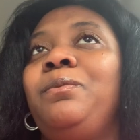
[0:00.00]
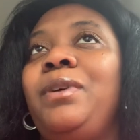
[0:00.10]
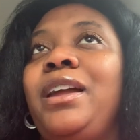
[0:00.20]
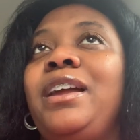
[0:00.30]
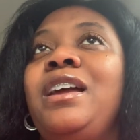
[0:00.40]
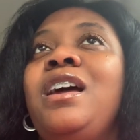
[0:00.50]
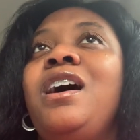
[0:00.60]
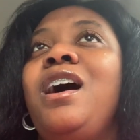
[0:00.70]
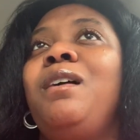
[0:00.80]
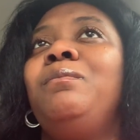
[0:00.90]
of way.
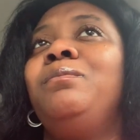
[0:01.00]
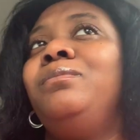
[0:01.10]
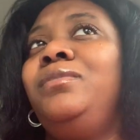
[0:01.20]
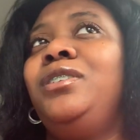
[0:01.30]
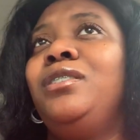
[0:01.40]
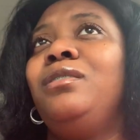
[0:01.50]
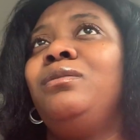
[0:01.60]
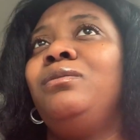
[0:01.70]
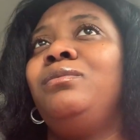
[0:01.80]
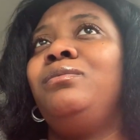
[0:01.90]
I'm,
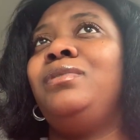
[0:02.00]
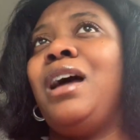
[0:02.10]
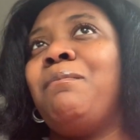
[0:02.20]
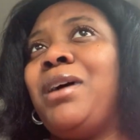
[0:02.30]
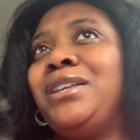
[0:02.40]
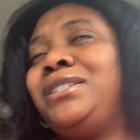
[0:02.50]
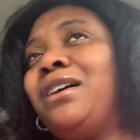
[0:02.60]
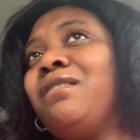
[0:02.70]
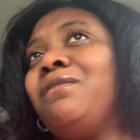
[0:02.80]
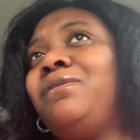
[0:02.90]
not
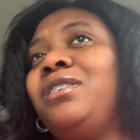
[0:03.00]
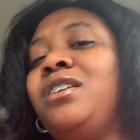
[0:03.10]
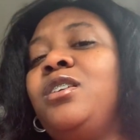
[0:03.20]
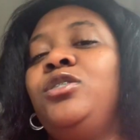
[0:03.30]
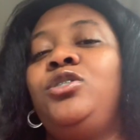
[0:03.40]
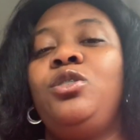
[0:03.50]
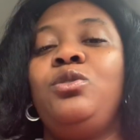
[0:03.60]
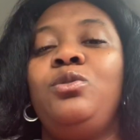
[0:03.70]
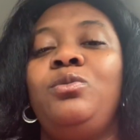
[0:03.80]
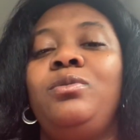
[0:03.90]
myself.
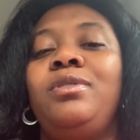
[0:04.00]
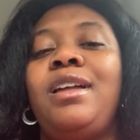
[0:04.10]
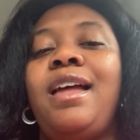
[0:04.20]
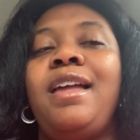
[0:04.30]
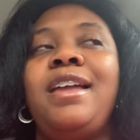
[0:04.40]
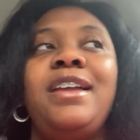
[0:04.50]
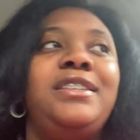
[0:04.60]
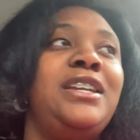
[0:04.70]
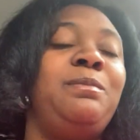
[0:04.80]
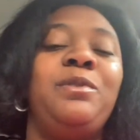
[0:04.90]
So,
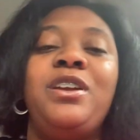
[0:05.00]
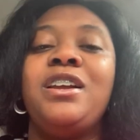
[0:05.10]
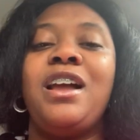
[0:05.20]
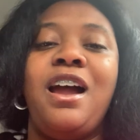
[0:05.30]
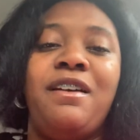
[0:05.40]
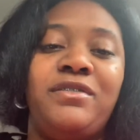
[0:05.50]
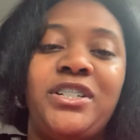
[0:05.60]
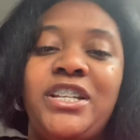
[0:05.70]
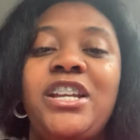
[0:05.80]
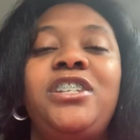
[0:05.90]
deeper in
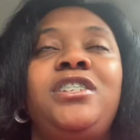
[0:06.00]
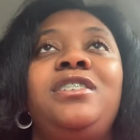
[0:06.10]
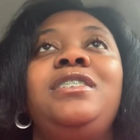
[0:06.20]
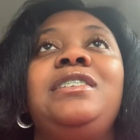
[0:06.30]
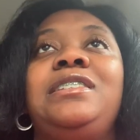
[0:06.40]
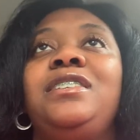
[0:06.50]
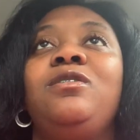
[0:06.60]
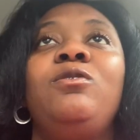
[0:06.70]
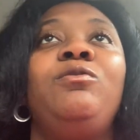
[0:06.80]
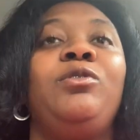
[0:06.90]
conversations and
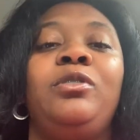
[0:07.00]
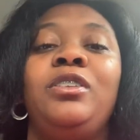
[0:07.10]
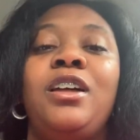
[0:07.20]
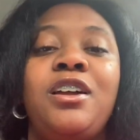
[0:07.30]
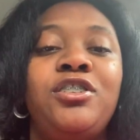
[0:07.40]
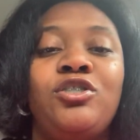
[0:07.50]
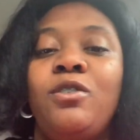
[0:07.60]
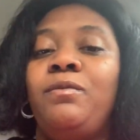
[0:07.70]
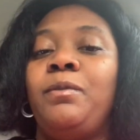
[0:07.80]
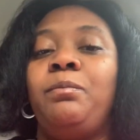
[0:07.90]
over lunch,
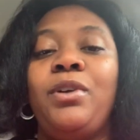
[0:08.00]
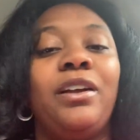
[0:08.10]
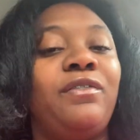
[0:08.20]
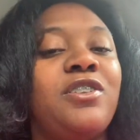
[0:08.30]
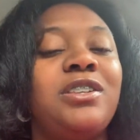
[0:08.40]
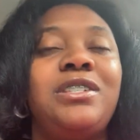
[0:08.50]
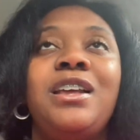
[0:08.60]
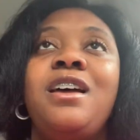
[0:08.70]
over breakfast,